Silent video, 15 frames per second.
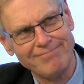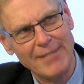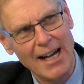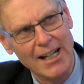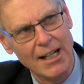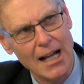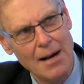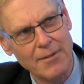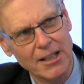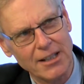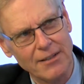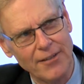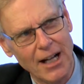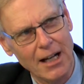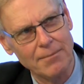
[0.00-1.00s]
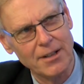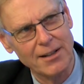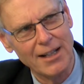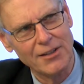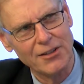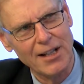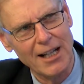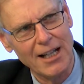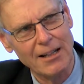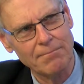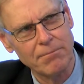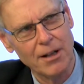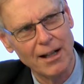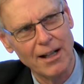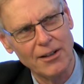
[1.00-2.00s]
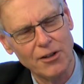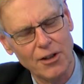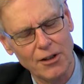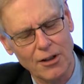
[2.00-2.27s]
economic development that's taking place.